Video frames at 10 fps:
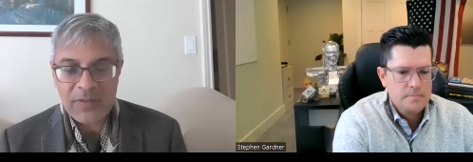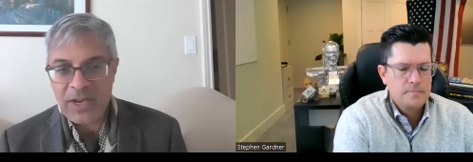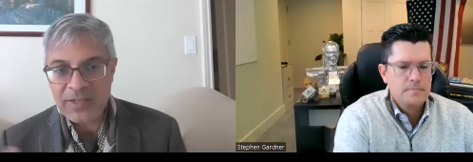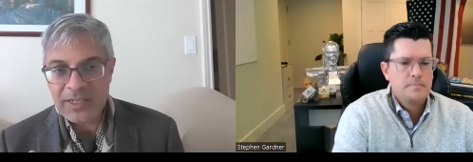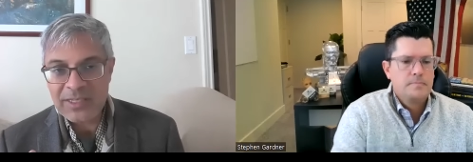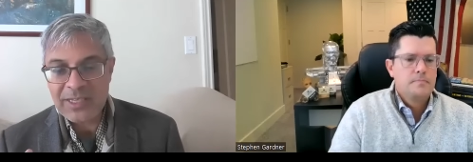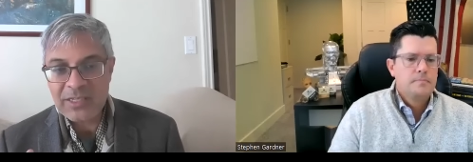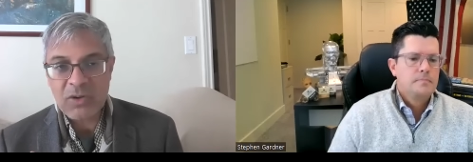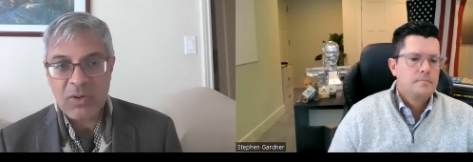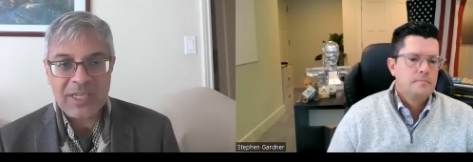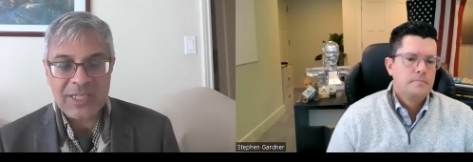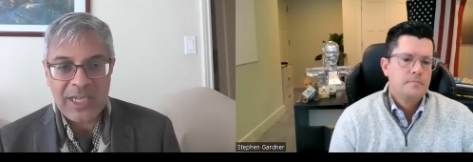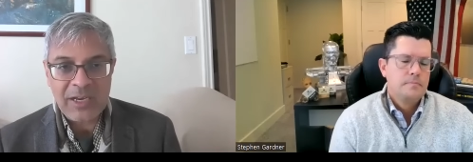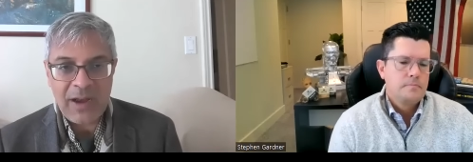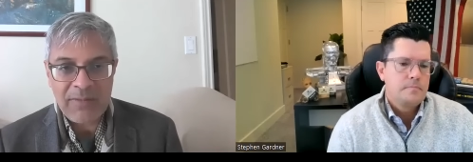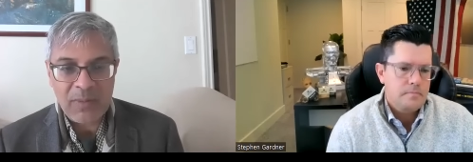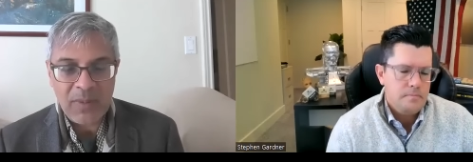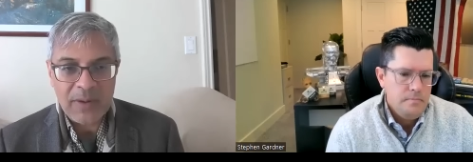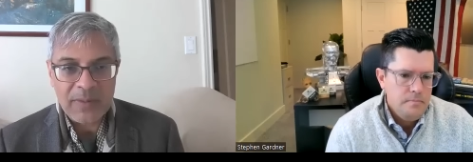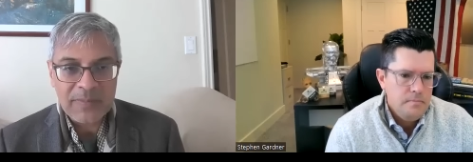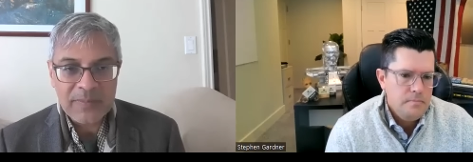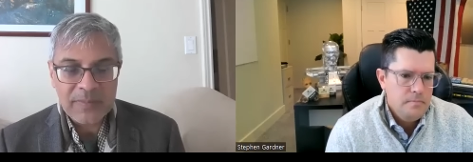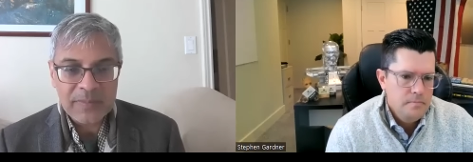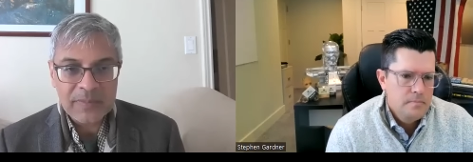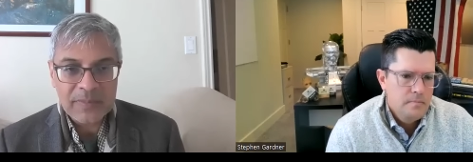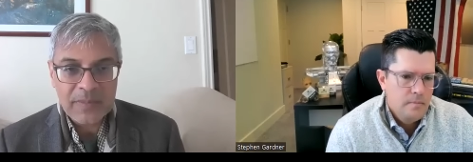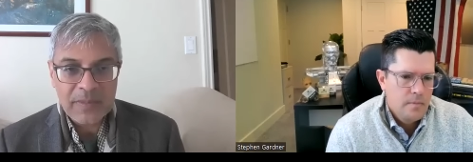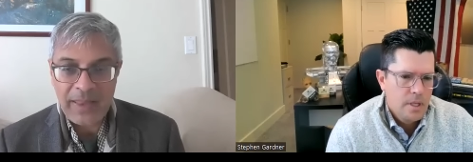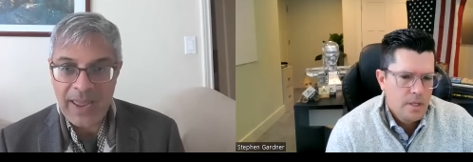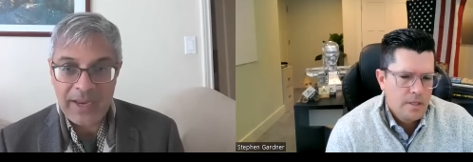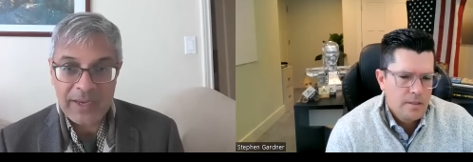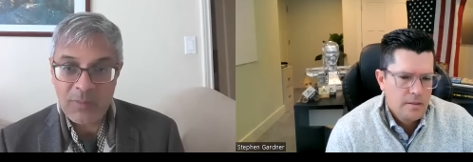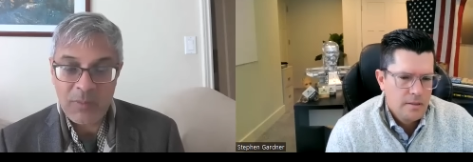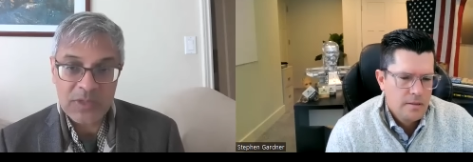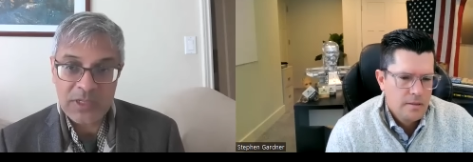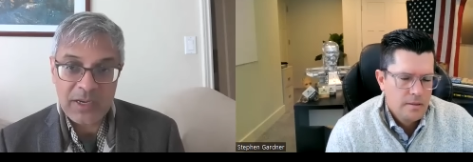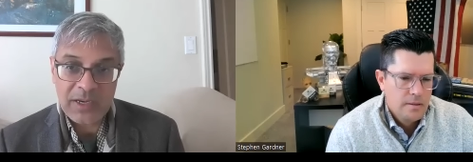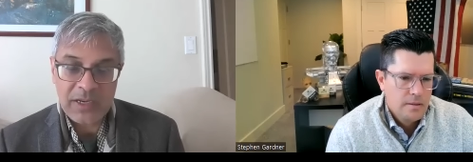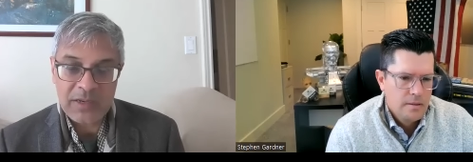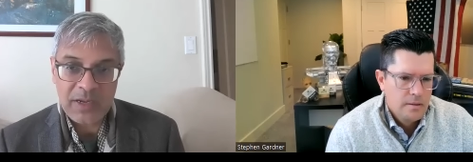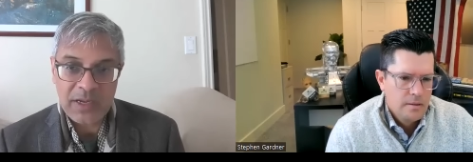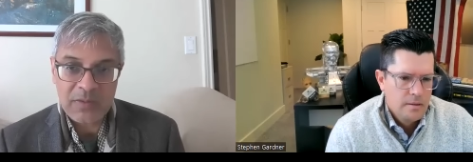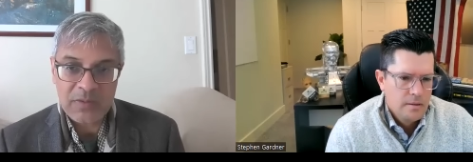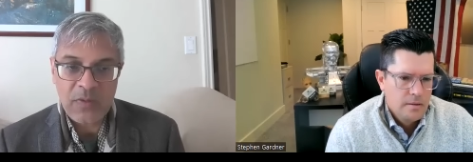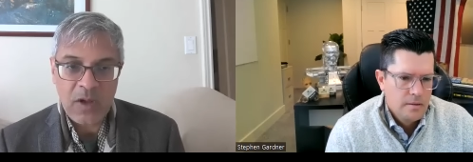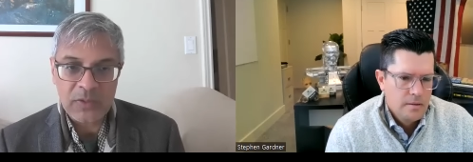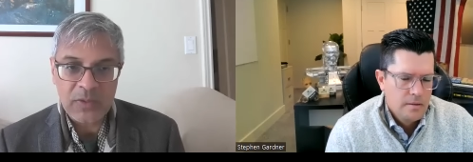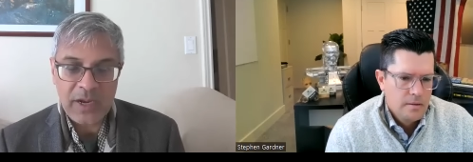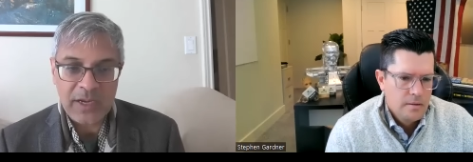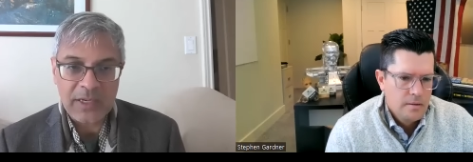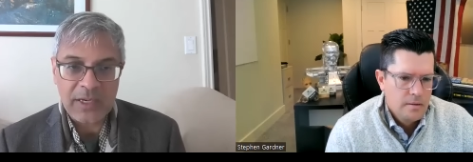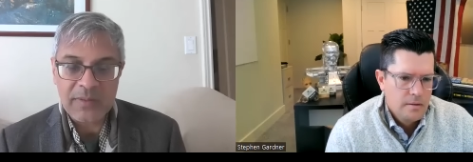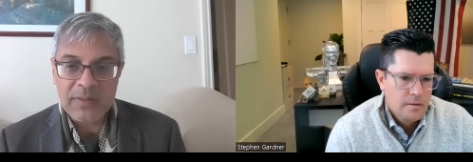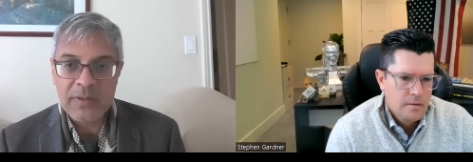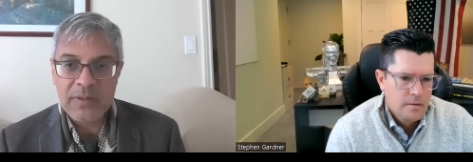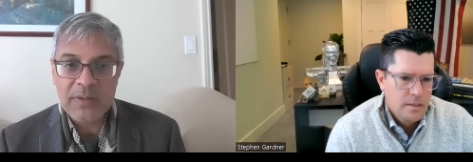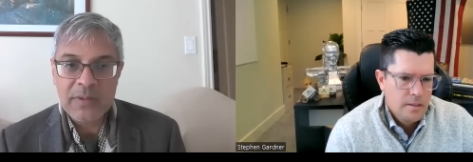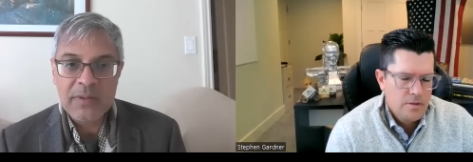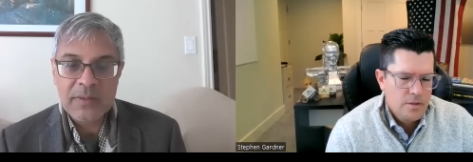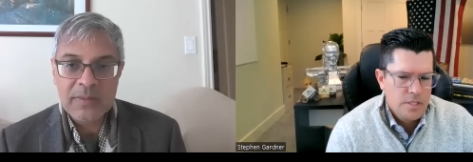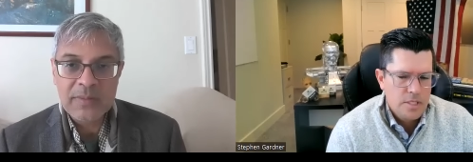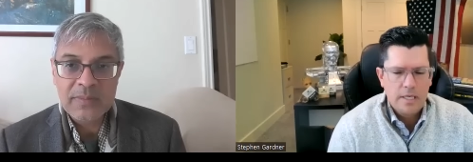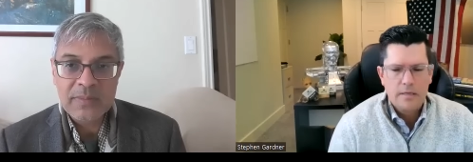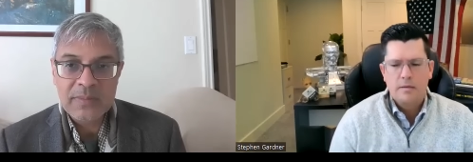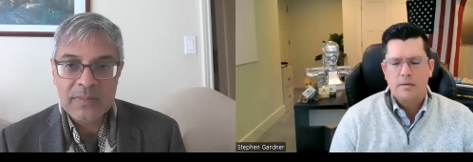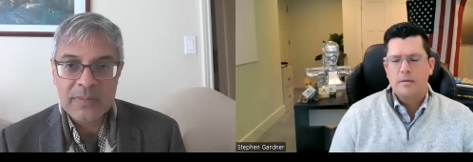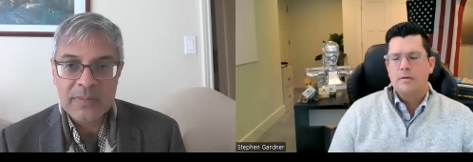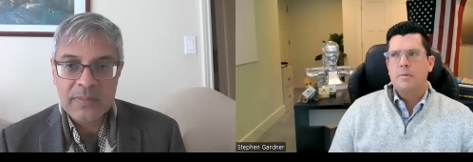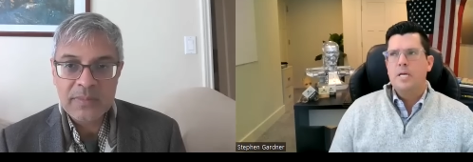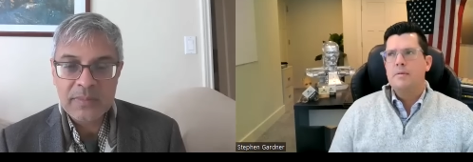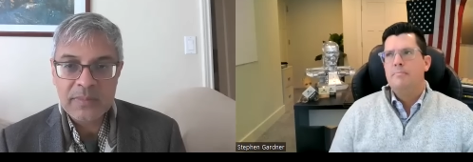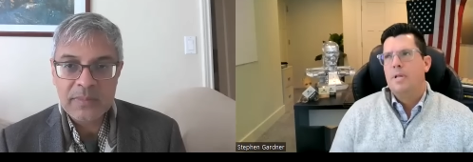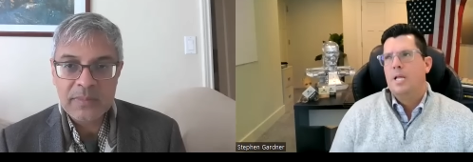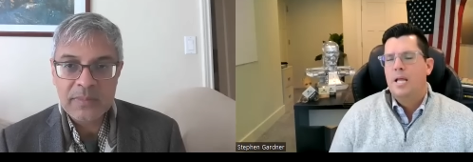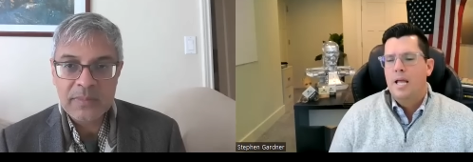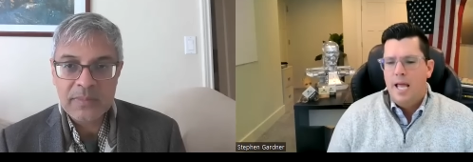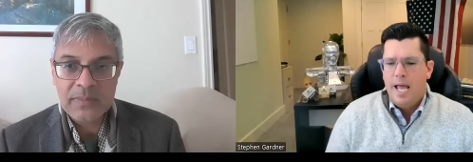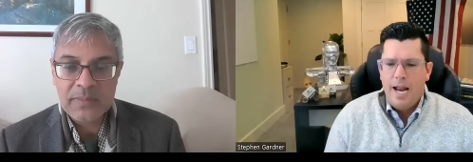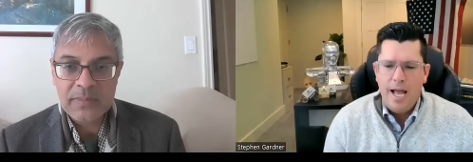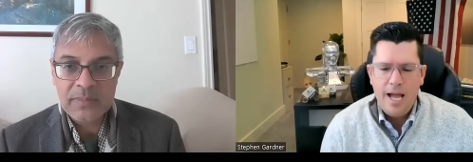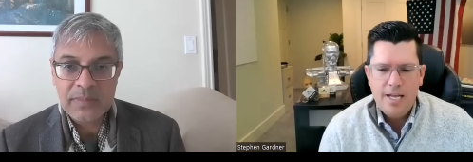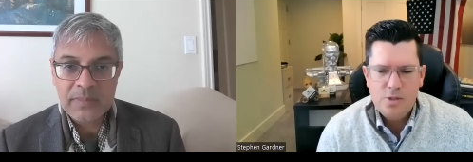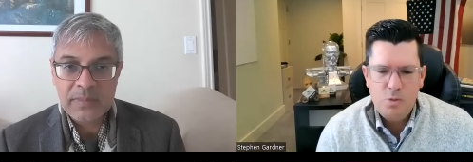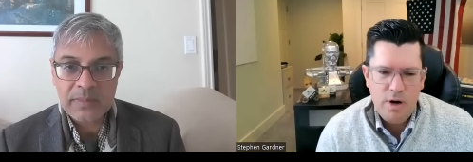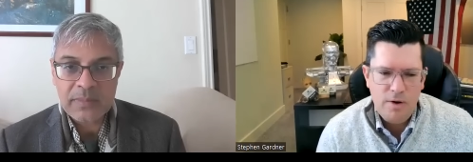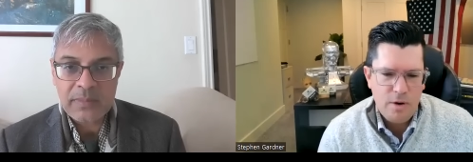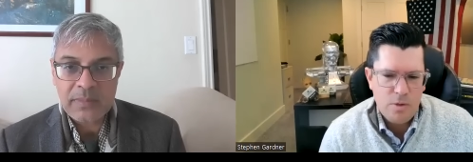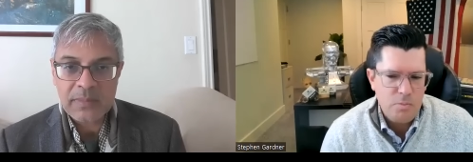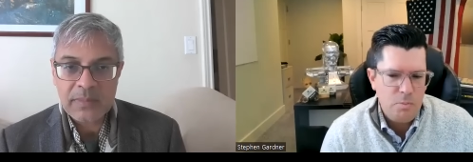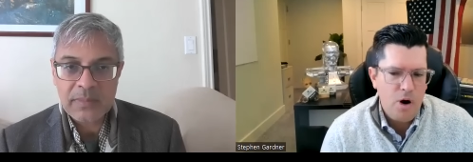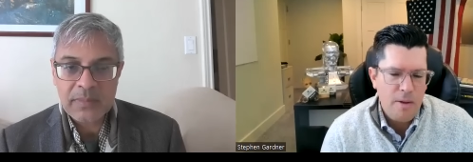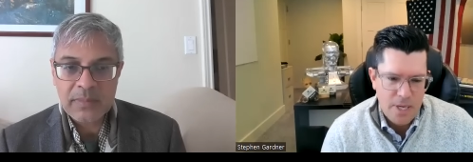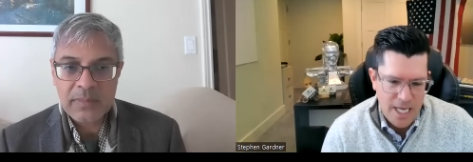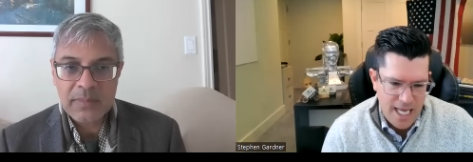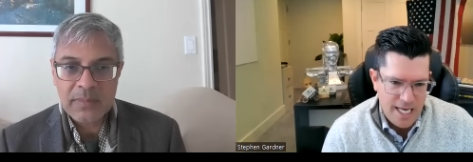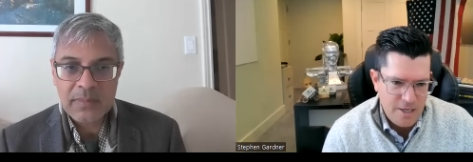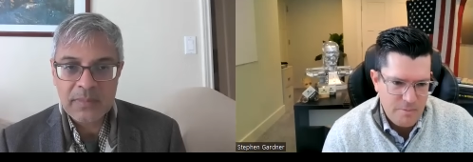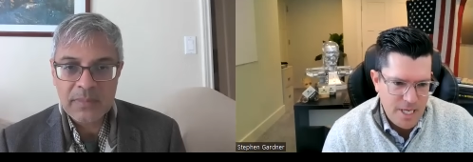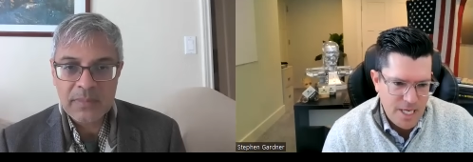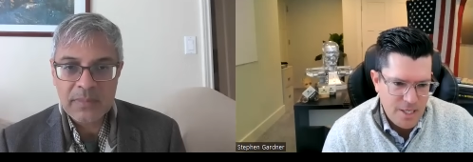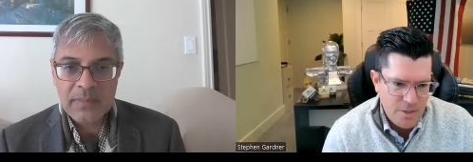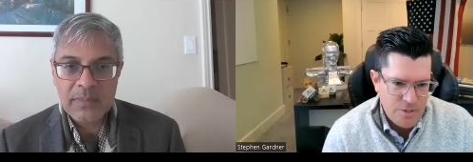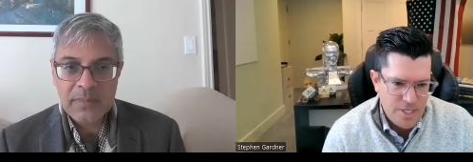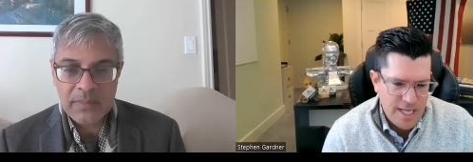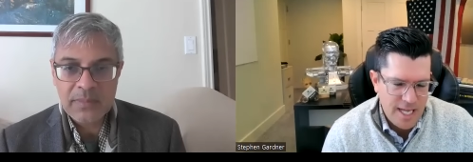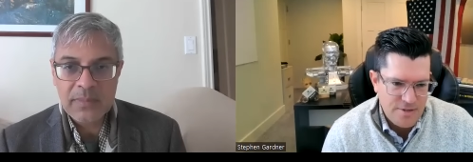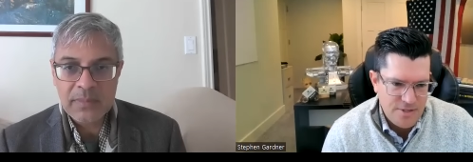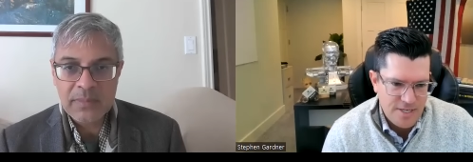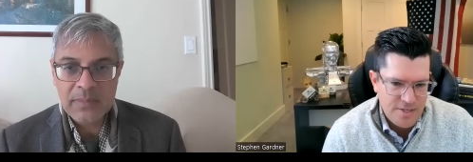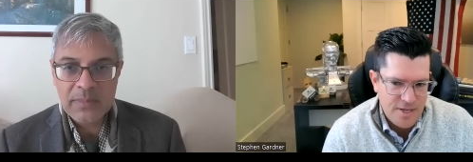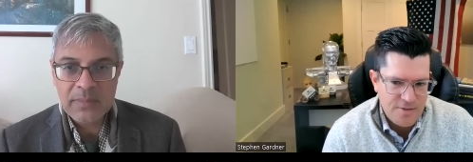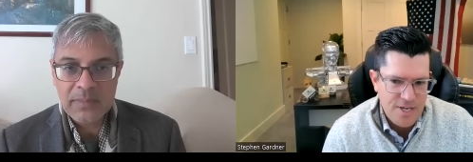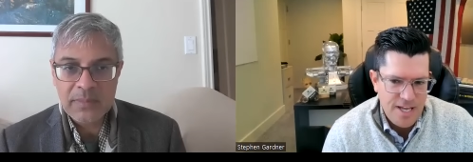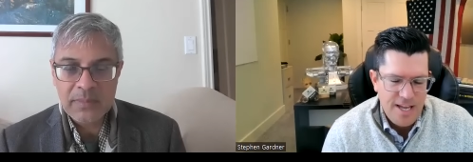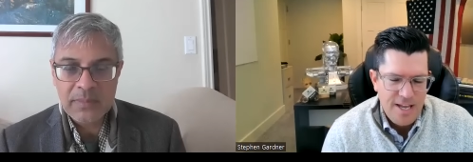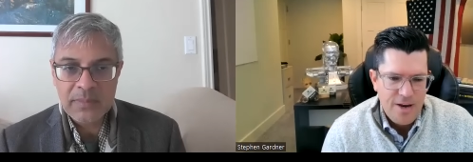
Speaker 1: if the d- disease is already seeded everywhere. And that it, it was seeded in, in fall 2019.
Speaker 2: Interesting. Oh, man. And I, I swear there was propaganda being used against us because